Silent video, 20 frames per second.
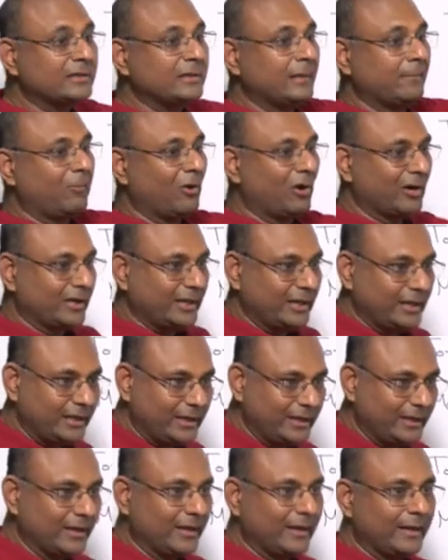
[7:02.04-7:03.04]
the
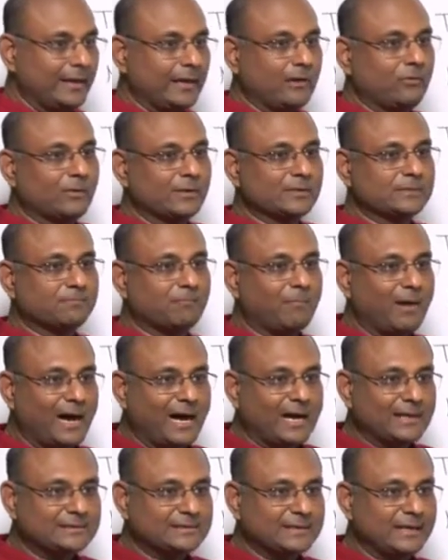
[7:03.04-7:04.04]
body equals
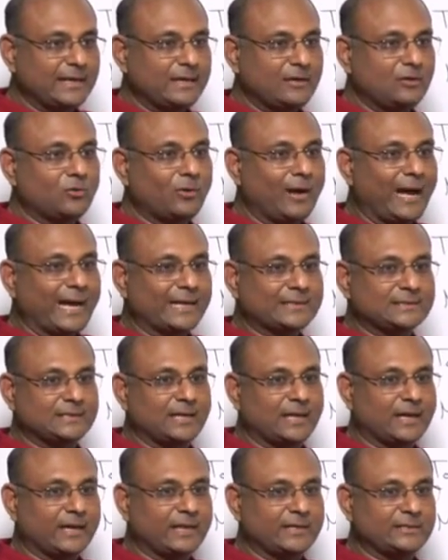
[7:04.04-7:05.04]
mass into
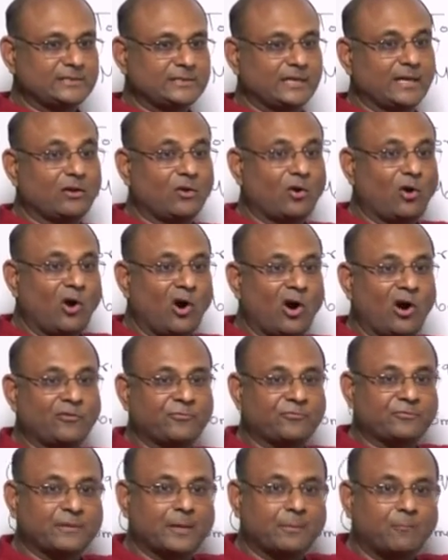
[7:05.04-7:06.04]
acceleration
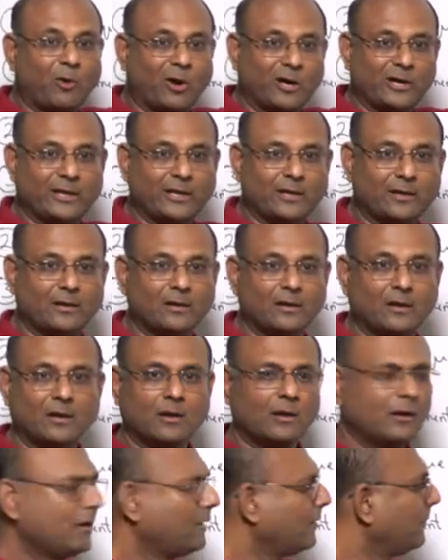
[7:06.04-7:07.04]
of the body.
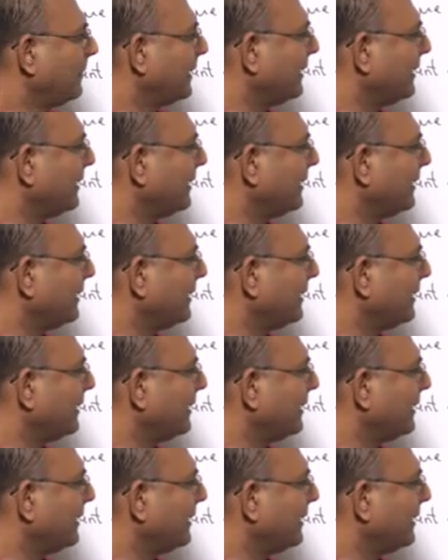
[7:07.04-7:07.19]
But